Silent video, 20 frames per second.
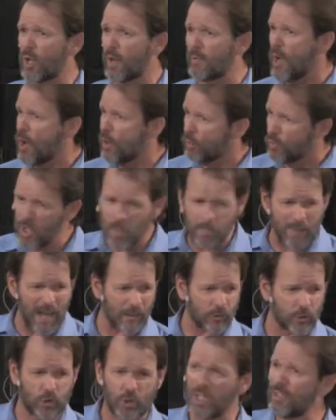life. Read
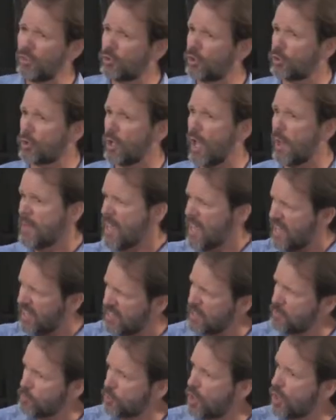about Jesus' life. It
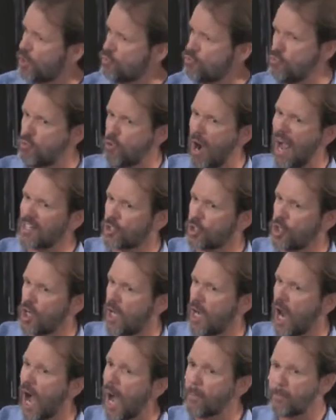keeps getting
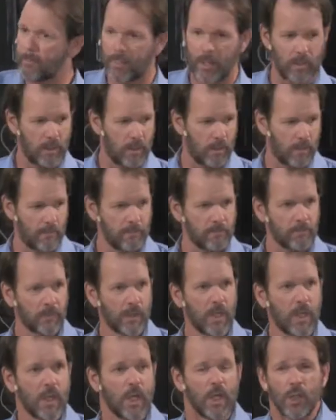ratcheted up.
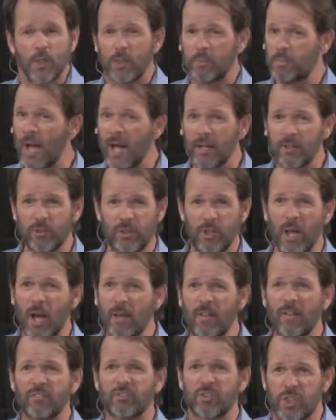
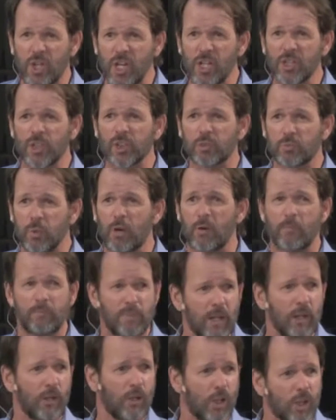If Jesus would have
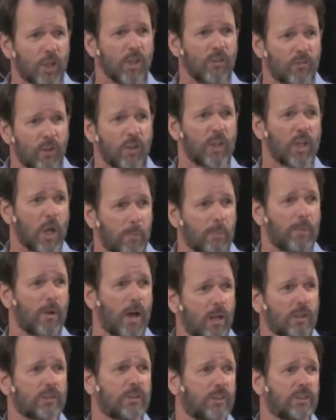been looking for the
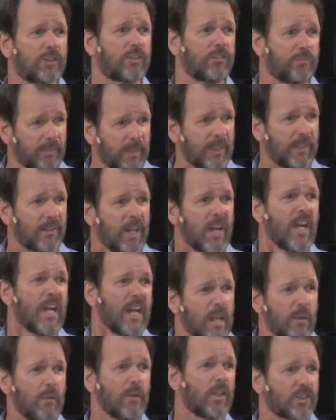applauses of men,
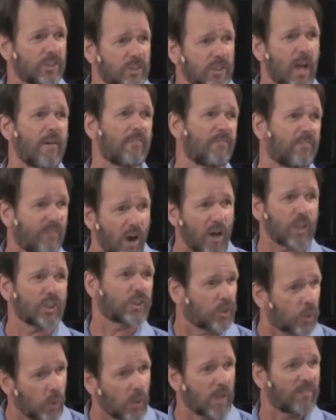he would have stopped far
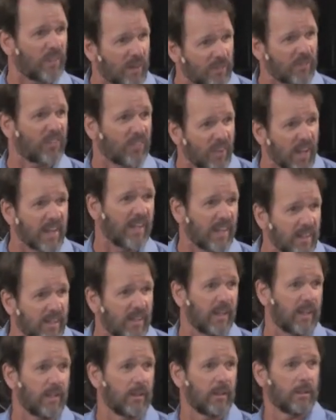short of everything he
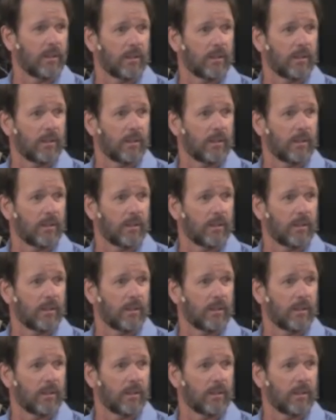did.